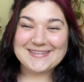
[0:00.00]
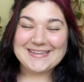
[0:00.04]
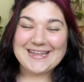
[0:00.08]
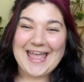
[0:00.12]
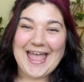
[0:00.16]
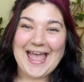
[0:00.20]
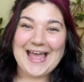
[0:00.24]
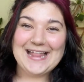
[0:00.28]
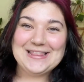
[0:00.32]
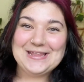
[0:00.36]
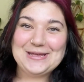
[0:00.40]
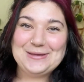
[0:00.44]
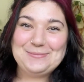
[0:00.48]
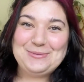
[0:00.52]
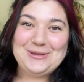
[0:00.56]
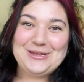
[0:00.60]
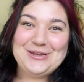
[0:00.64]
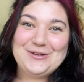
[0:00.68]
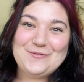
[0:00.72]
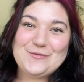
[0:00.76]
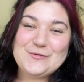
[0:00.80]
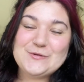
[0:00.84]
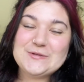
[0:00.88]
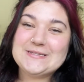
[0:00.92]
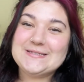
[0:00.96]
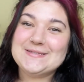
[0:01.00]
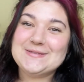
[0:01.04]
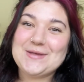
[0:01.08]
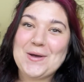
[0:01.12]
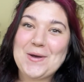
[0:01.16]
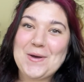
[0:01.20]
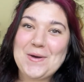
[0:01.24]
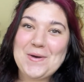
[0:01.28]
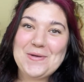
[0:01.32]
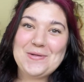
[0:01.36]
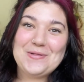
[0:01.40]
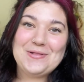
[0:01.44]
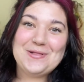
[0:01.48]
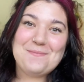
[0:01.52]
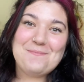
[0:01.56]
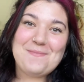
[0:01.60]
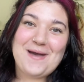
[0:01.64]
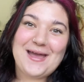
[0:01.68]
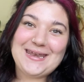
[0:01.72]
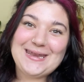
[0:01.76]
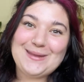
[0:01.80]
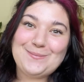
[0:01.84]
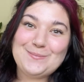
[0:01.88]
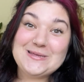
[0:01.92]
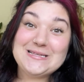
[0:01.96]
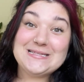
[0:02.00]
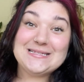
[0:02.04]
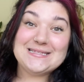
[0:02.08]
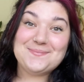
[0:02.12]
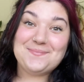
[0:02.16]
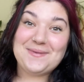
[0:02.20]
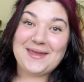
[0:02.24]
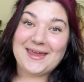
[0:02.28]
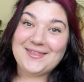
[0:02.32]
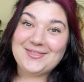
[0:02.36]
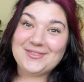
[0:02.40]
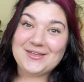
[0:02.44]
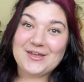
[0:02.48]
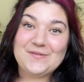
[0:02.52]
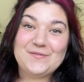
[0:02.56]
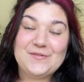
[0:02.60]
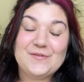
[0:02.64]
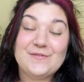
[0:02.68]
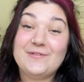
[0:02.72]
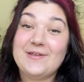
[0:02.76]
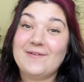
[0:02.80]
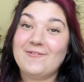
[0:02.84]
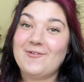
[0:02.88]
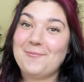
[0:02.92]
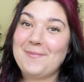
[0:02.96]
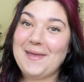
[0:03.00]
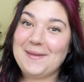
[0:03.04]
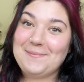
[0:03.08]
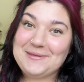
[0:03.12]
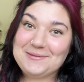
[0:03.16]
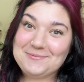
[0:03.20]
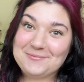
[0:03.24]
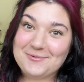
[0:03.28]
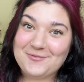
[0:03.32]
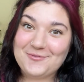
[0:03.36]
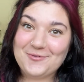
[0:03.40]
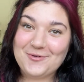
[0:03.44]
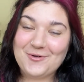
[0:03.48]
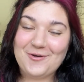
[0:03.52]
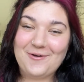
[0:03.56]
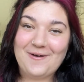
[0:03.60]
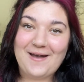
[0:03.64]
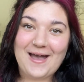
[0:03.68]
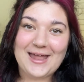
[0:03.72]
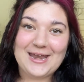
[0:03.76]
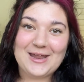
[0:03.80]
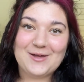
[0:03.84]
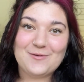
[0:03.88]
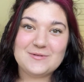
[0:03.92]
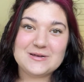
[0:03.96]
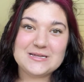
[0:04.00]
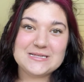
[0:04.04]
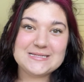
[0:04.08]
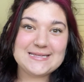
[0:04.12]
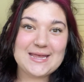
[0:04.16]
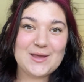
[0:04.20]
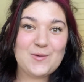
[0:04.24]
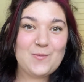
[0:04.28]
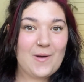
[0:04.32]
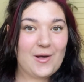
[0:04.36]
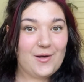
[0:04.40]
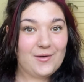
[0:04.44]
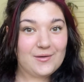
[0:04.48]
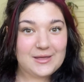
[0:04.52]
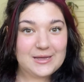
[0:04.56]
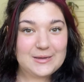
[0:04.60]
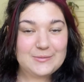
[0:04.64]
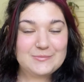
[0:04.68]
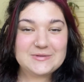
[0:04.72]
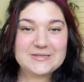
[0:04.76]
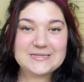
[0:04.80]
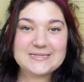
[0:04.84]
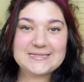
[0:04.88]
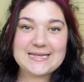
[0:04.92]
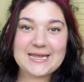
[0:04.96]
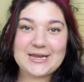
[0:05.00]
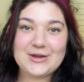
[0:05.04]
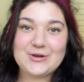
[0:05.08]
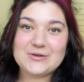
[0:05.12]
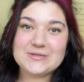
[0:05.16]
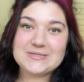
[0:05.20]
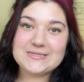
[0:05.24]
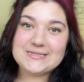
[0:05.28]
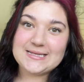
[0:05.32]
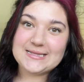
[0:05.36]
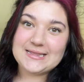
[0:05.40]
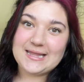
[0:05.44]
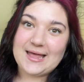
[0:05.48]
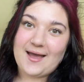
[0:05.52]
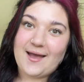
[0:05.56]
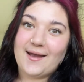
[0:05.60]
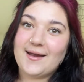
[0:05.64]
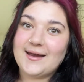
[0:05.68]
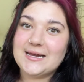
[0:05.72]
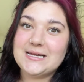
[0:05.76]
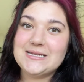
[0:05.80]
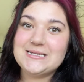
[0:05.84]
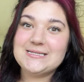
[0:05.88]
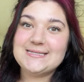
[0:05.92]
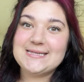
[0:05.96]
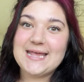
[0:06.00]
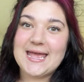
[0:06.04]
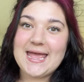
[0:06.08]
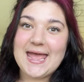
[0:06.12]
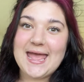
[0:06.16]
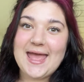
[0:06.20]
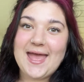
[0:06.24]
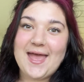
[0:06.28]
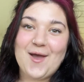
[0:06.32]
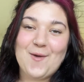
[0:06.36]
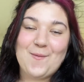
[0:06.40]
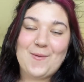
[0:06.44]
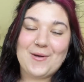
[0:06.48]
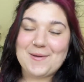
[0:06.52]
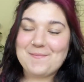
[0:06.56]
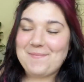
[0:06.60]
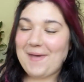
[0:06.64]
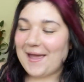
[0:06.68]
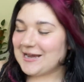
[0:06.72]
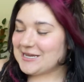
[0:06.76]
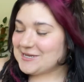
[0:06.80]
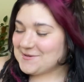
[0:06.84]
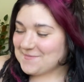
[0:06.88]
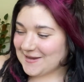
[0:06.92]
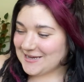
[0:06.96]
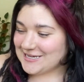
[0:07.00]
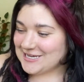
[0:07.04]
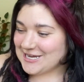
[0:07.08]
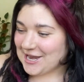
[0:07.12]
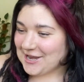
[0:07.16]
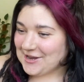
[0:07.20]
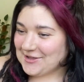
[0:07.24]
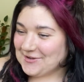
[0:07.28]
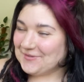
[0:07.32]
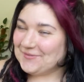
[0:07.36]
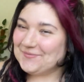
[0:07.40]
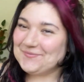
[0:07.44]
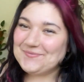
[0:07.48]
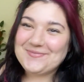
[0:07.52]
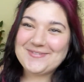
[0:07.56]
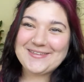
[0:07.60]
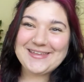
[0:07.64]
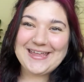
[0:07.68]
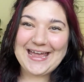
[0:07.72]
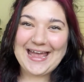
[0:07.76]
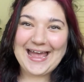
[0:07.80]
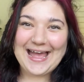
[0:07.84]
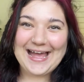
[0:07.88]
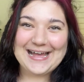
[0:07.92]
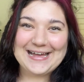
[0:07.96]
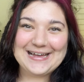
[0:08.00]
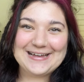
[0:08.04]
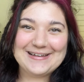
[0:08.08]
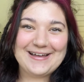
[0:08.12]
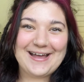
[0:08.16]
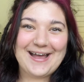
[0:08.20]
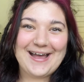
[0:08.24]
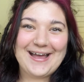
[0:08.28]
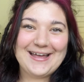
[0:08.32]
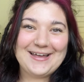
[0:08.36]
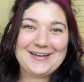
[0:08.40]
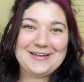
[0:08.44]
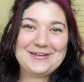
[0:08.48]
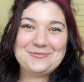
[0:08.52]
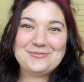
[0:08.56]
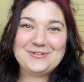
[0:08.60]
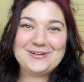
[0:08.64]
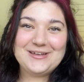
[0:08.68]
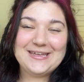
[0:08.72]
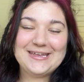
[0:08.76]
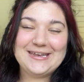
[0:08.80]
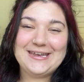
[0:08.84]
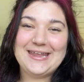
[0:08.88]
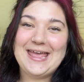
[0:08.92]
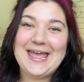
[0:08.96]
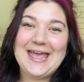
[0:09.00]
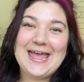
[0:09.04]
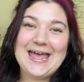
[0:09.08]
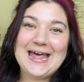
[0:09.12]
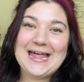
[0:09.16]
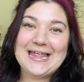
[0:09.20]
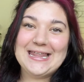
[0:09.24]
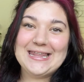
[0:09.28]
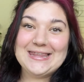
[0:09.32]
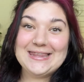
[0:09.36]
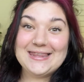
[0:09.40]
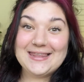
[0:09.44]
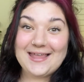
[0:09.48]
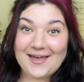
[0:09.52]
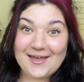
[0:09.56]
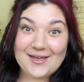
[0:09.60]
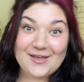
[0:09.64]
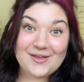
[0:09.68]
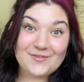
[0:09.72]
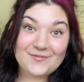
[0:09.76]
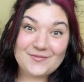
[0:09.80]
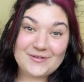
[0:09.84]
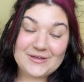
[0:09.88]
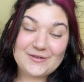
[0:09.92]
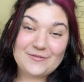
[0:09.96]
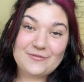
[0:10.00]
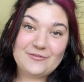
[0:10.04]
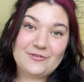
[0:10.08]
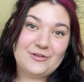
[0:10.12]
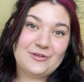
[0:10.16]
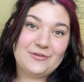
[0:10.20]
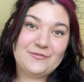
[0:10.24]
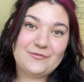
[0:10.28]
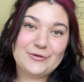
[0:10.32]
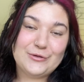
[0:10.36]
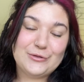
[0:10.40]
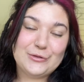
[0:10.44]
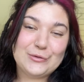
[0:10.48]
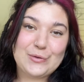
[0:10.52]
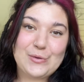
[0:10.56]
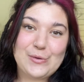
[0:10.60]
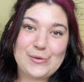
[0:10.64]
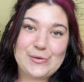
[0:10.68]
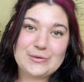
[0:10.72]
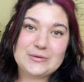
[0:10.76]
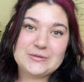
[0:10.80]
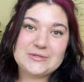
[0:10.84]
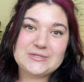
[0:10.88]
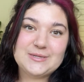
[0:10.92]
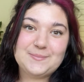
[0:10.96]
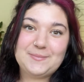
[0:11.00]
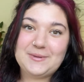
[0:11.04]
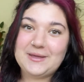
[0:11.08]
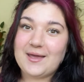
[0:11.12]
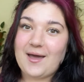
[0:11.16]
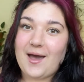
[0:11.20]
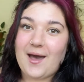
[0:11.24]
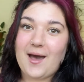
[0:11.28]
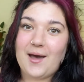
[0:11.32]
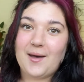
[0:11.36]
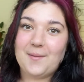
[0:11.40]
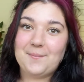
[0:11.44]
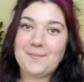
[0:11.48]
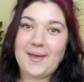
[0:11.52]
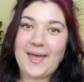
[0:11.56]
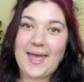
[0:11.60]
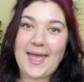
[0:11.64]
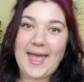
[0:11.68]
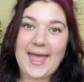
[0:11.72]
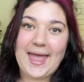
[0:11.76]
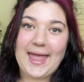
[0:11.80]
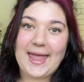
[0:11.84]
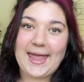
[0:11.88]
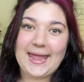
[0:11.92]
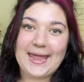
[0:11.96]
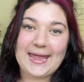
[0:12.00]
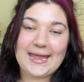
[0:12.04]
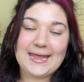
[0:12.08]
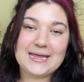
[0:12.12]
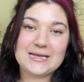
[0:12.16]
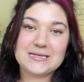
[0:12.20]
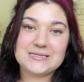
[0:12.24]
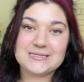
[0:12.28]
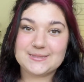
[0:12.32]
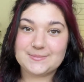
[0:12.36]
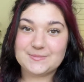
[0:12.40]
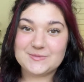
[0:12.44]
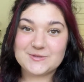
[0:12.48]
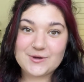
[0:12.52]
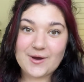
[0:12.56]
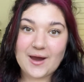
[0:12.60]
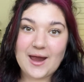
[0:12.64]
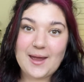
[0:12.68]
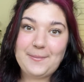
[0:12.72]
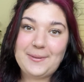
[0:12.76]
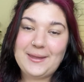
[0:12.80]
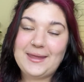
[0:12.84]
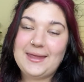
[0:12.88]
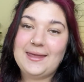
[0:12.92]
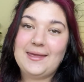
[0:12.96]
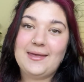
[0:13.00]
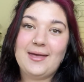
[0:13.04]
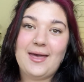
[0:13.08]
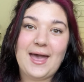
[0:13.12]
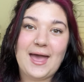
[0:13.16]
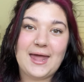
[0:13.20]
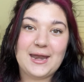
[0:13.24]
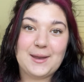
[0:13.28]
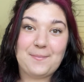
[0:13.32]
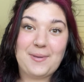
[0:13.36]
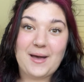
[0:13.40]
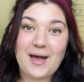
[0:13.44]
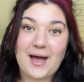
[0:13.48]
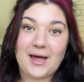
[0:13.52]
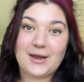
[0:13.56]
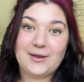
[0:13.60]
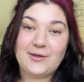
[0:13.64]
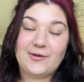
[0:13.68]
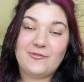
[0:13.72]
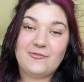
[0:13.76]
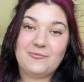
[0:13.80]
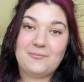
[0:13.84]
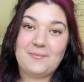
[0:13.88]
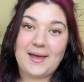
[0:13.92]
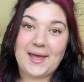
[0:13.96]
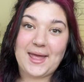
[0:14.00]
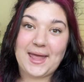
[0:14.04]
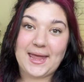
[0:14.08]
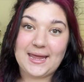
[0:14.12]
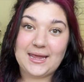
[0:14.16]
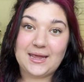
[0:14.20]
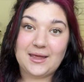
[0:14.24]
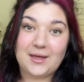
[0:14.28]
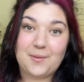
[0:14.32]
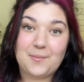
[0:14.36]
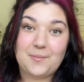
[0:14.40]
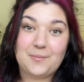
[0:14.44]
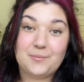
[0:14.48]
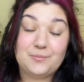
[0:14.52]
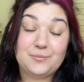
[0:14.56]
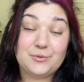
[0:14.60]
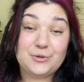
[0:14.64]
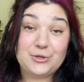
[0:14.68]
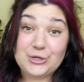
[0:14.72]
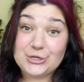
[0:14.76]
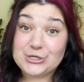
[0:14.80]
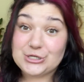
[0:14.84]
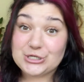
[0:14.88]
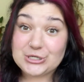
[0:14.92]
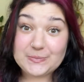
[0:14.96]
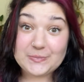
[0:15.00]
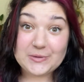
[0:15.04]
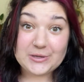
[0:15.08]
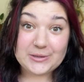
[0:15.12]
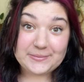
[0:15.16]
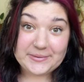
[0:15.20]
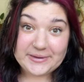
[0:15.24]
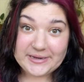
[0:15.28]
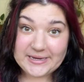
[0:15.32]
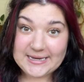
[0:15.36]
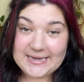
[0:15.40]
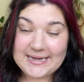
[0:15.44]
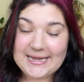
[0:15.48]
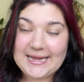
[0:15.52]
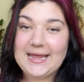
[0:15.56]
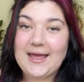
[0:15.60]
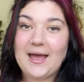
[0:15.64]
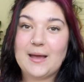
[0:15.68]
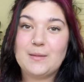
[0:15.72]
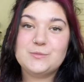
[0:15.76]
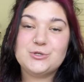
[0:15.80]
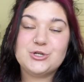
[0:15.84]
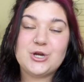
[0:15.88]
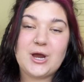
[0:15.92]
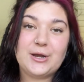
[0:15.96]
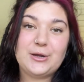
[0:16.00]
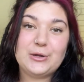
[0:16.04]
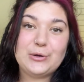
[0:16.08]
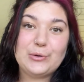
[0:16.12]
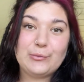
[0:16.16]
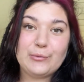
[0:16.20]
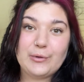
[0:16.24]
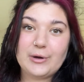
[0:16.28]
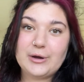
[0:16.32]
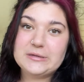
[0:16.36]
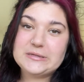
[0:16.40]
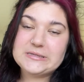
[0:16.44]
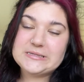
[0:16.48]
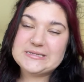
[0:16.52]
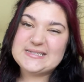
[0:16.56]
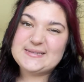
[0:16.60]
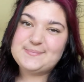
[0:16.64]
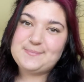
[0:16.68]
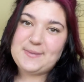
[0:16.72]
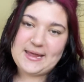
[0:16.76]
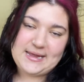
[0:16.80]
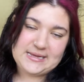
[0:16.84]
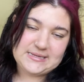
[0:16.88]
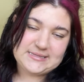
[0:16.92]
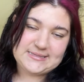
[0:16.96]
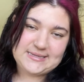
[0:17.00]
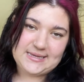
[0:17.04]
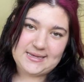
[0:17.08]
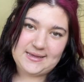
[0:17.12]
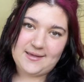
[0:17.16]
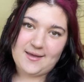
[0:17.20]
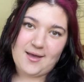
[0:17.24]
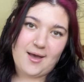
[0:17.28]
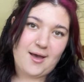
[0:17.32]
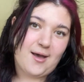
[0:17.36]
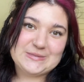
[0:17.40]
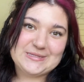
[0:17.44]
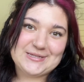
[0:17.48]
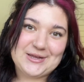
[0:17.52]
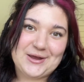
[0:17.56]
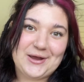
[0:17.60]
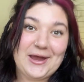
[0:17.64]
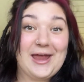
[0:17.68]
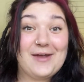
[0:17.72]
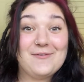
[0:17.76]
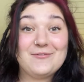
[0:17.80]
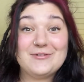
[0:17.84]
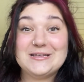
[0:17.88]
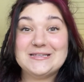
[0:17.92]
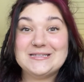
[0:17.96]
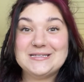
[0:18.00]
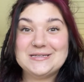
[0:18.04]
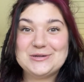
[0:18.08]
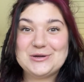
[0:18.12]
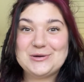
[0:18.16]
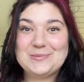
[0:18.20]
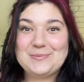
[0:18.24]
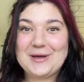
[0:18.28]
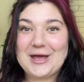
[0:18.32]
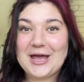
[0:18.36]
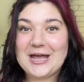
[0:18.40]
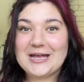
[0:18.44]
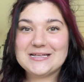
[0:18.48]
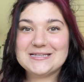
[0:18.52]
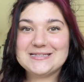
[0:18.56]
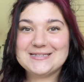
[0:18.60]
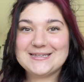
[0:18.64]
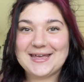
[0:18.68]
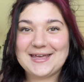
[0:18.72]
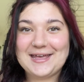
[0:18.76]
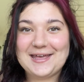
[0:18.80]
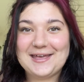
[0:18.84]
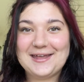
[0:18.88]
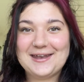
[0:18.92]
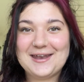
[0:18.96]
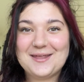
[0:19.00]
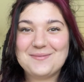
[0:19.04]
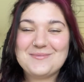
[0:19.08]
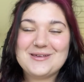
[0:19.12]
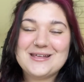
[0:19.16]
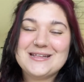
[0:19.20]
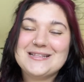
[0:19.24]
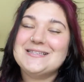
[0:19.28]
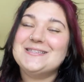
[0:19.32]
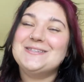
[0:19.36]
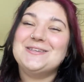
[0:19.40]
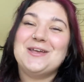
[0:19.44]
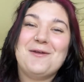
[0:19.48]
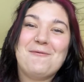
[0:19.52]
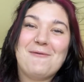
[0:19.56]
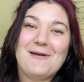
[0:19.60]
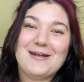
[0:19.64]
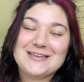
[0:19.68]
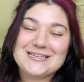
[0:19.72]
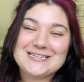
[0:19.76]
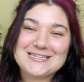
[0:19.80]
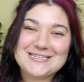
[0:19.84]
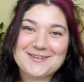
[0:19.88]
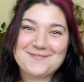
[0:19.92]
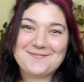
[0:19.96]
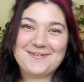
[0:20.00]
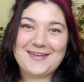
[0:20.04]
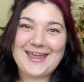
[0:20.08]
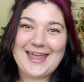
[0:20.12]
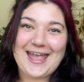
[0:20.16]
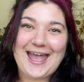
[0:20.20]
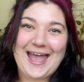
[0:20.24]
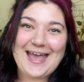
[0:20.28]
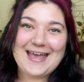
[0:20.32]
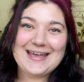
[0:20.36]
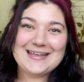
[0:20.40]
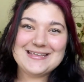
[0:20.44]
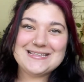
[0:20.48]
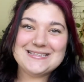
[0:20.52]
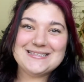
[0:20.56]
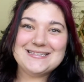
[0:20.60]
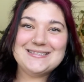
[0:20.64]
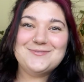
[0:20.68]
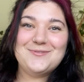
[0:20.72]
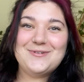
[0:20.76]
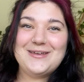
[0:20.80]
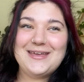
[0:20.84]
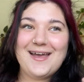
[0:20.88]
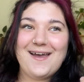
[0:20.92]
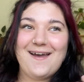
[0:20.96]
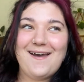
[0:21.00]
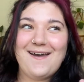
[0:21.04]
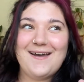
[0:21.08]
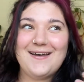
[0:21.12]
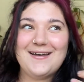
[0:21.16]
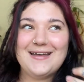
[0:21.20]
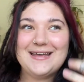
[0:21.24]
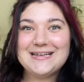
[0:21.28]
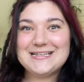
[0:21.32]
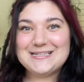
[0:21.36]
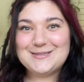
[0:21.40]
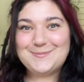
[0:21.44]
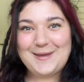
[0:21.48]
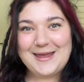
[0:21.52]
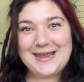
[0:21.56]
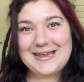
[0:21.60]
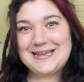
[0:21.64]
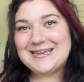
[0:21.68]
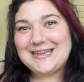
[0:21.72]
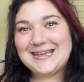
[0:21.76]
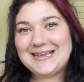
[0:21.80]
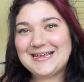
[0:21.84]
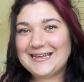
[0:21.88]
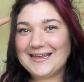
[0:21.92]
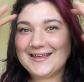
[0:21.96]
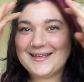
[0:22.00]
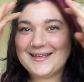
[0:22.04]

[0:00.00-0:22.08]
Hello beautiful soul, my name is Samantha if you've never met me before, and I want to say welcome to Sacred Solaris. Welcome back to my channel. I would love if you feel the call to become a subscriber here and a part of my YouTube community. I'm trying to grow this space here, so every single person means so much to me as we are expanding.